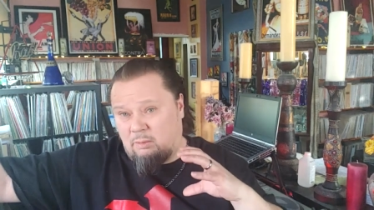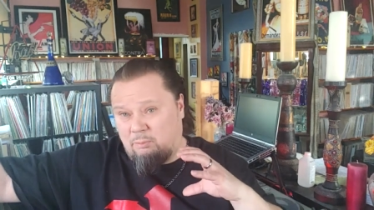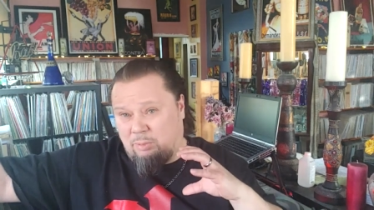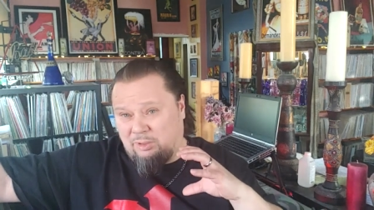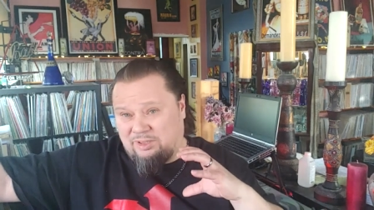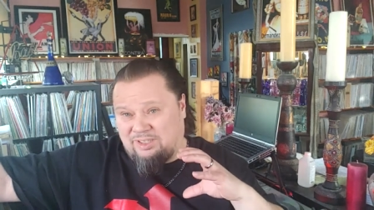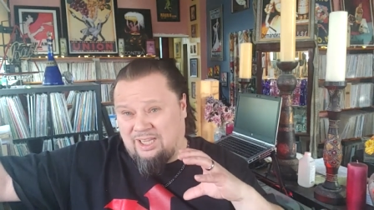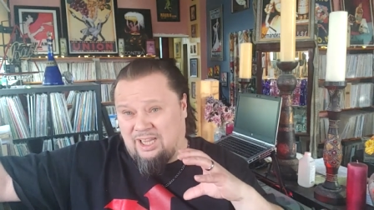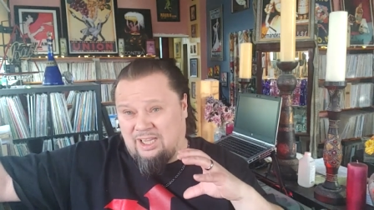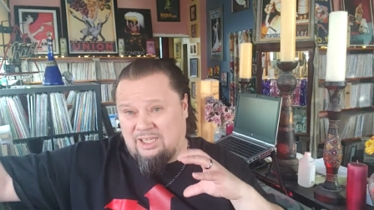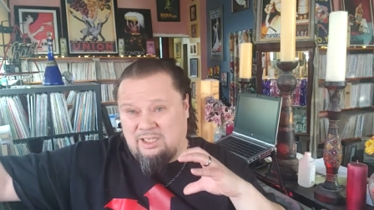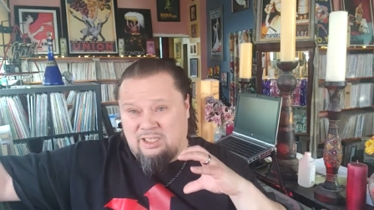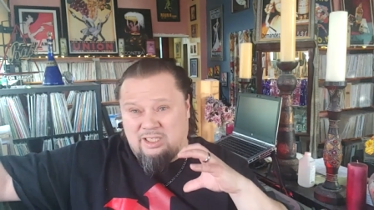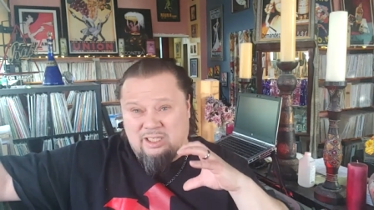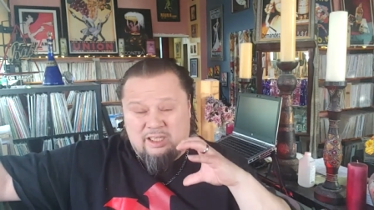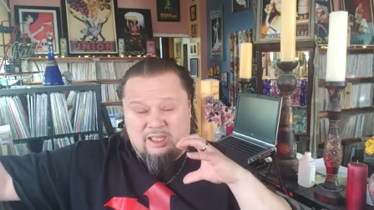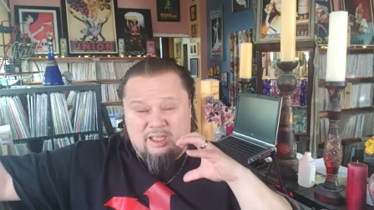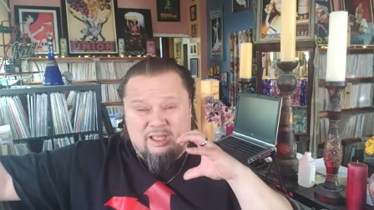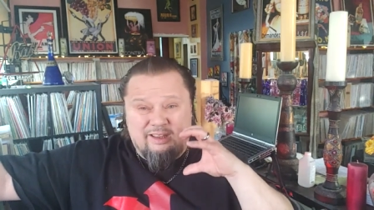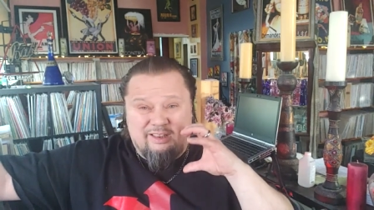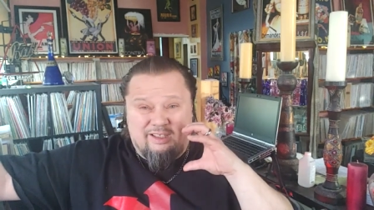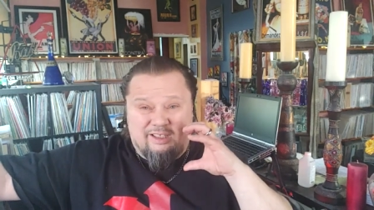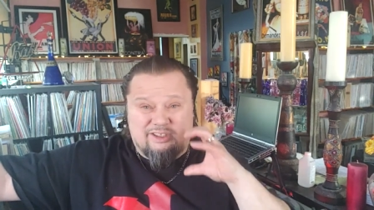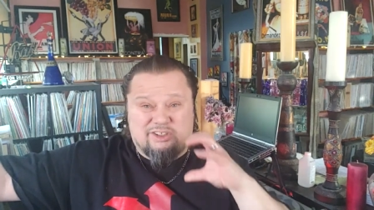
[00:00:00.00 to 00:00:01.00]
But then
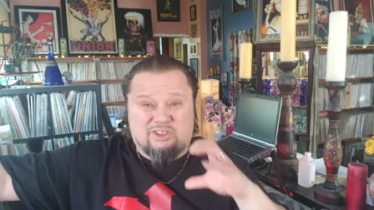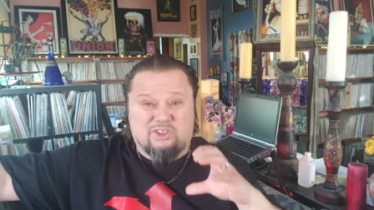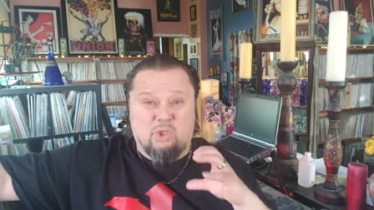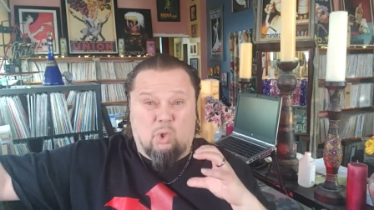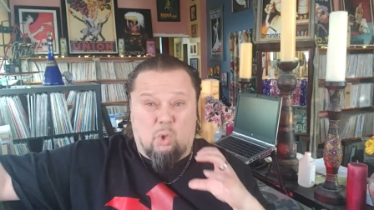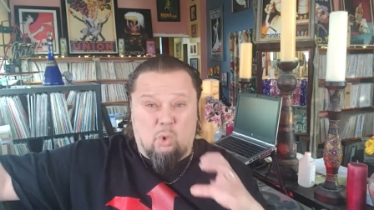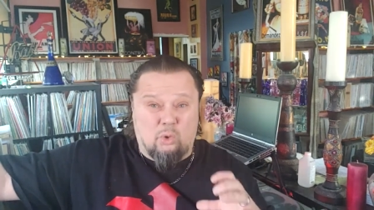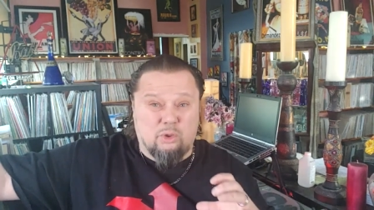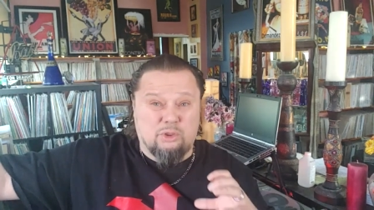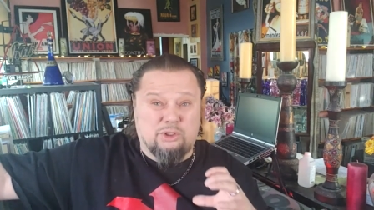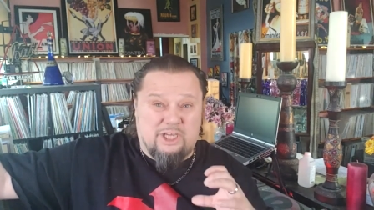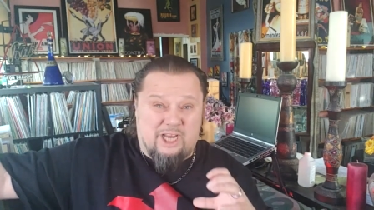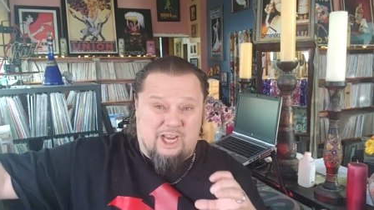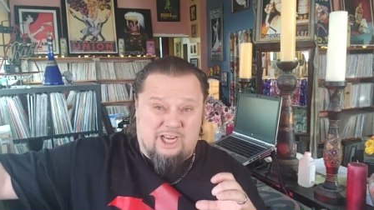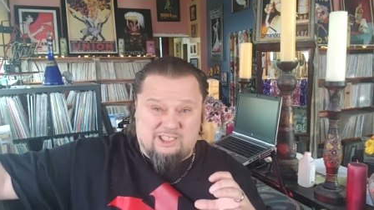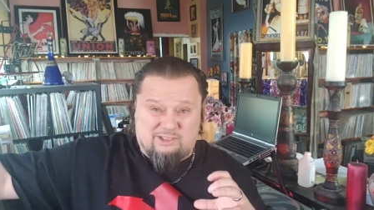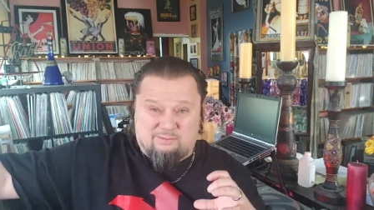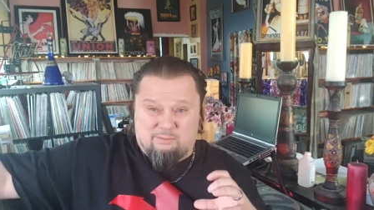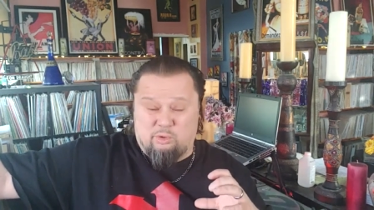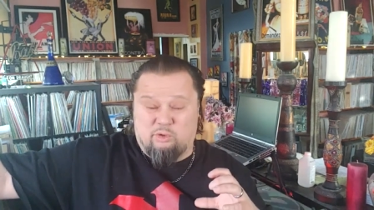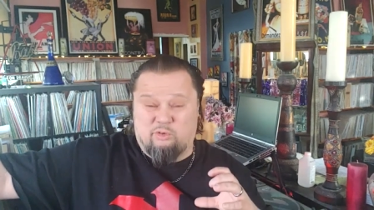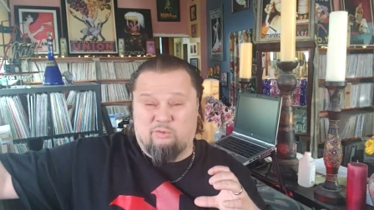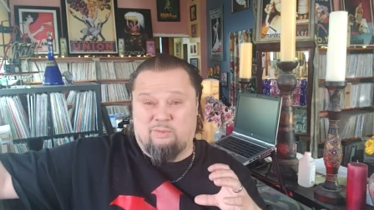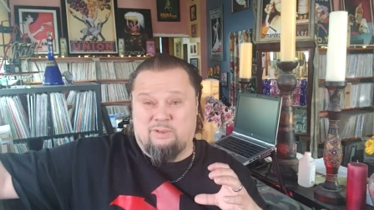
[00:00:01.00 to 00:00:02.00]
the soul jazz
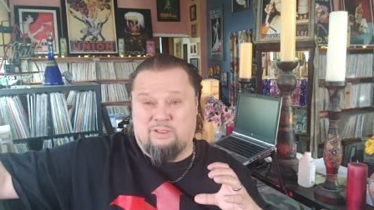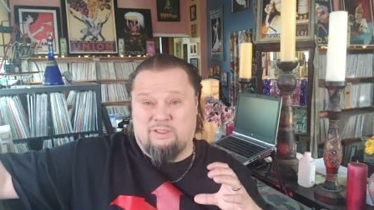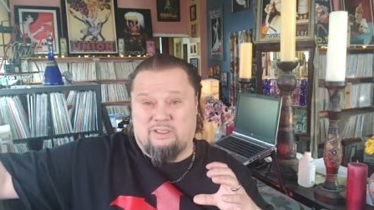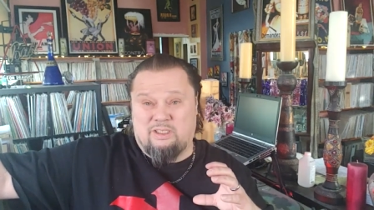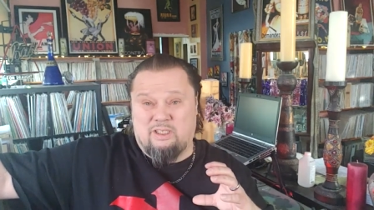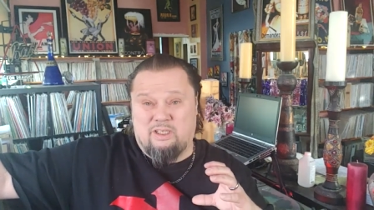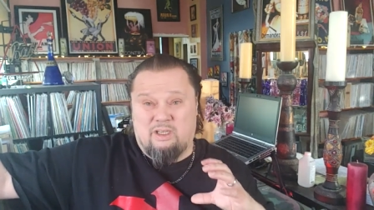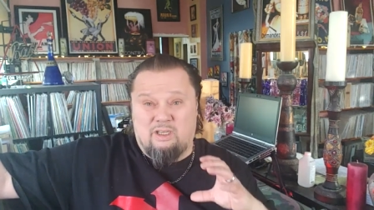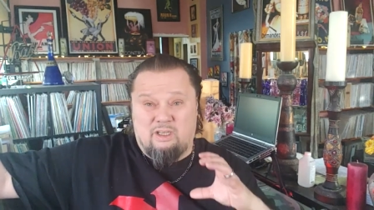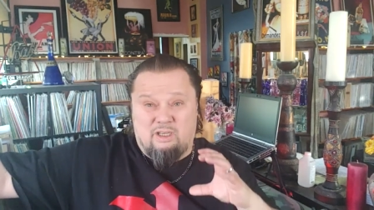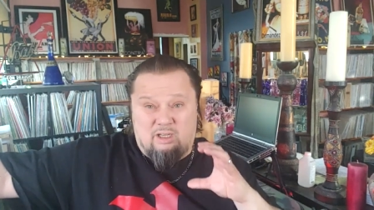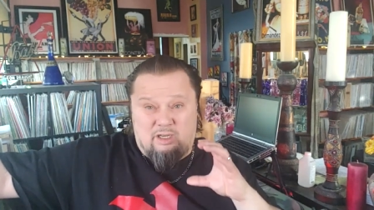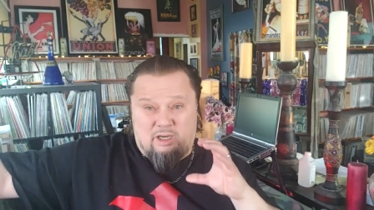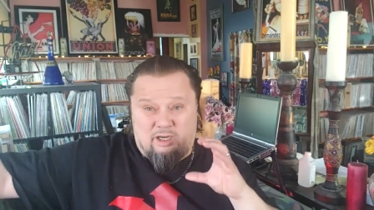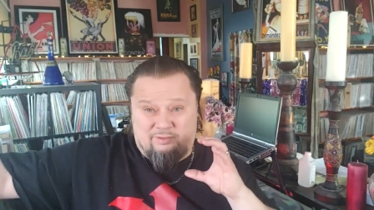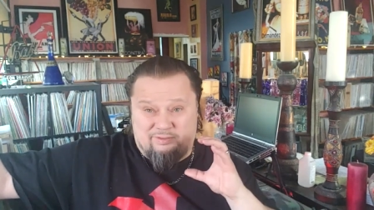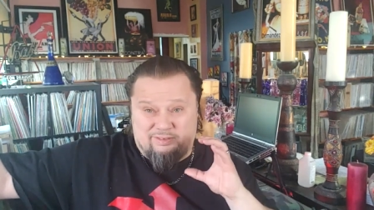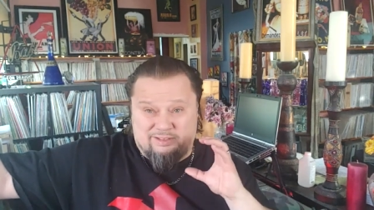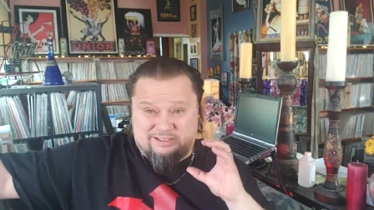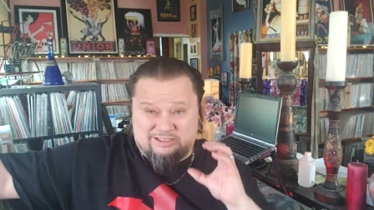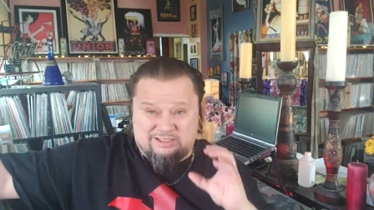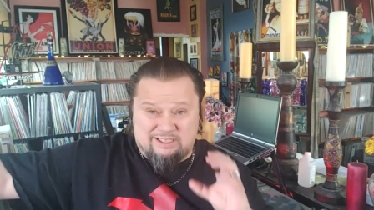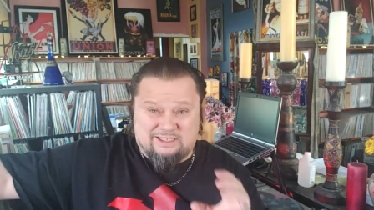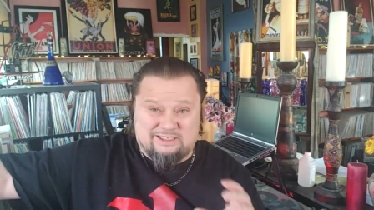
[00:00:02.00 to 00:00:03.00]
movement of
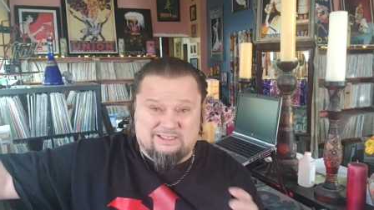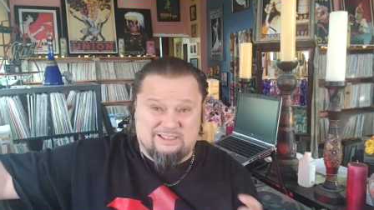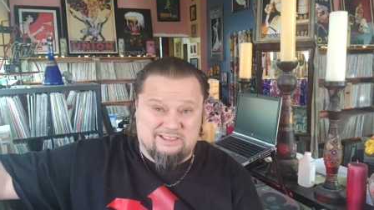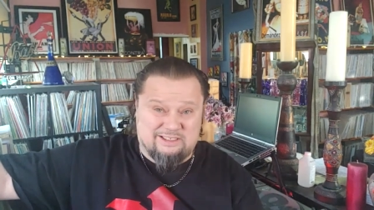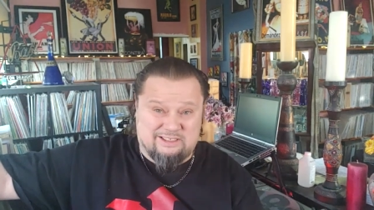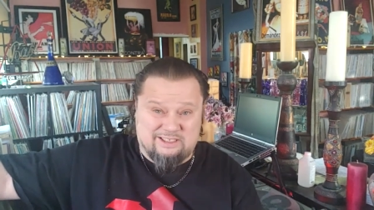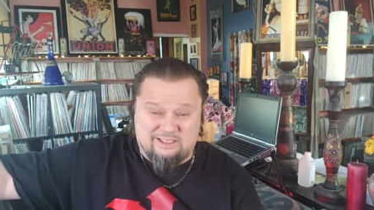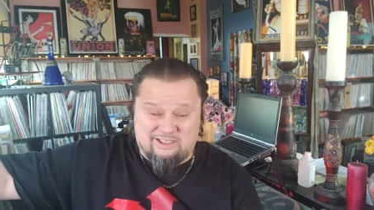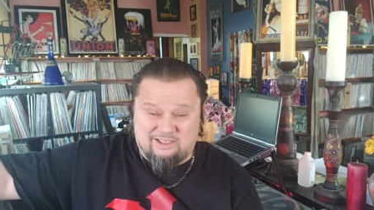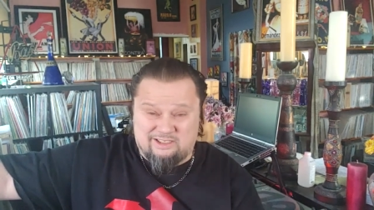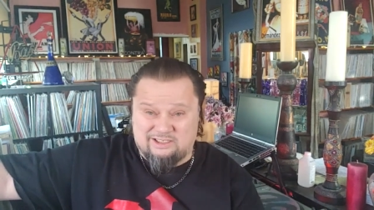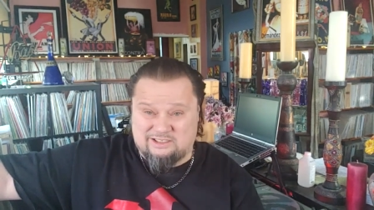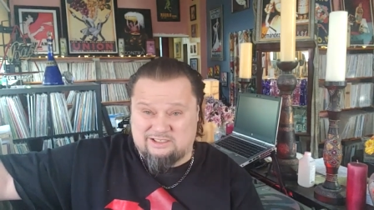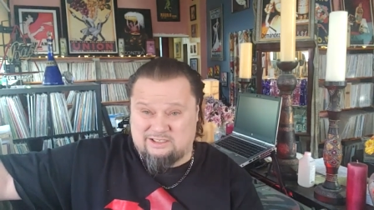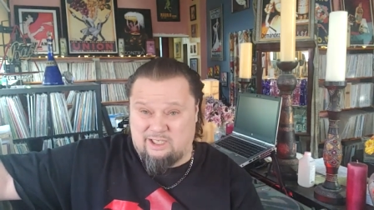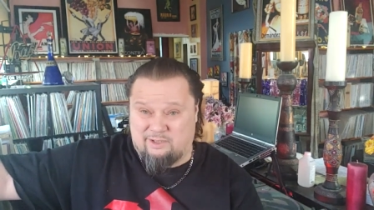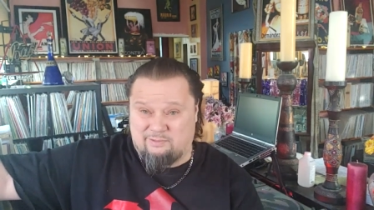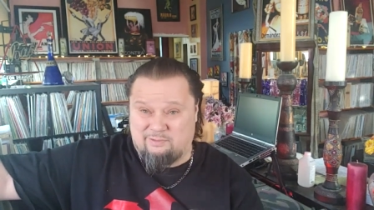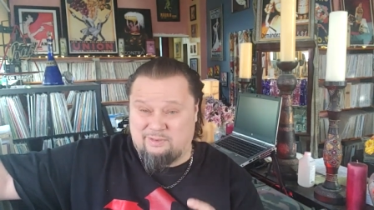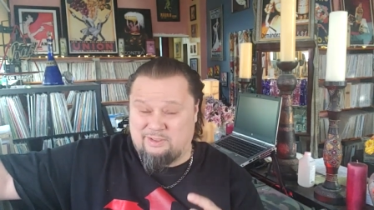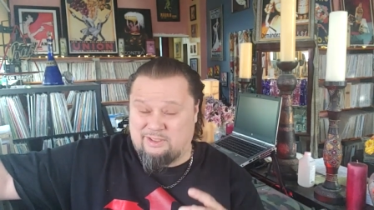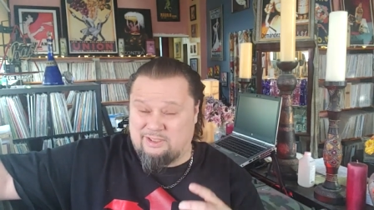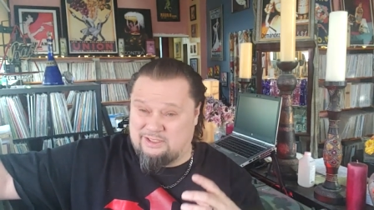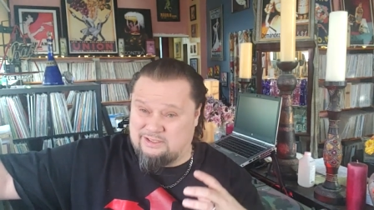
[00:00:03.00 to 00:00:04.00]
the 60s into the
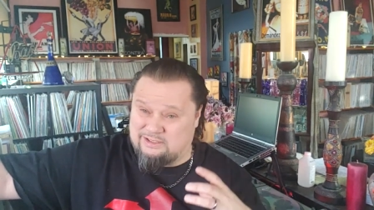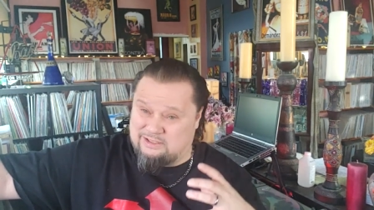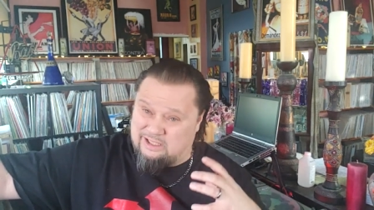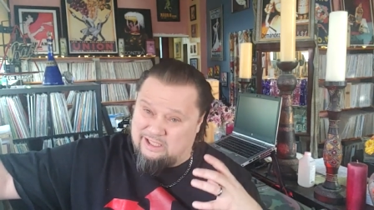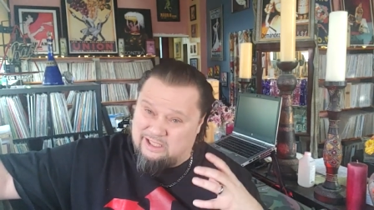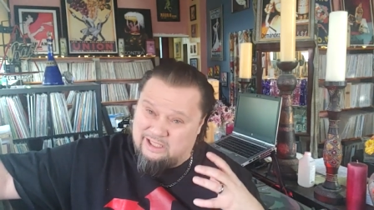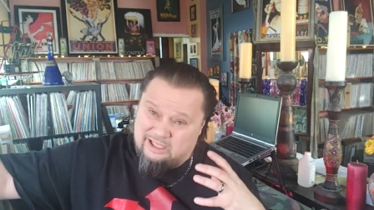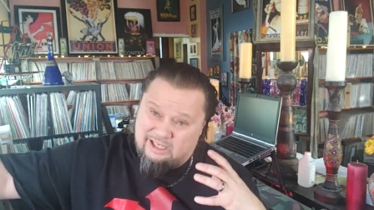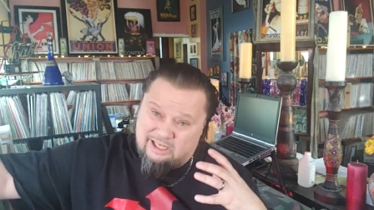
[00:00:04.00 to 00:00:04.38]
70s,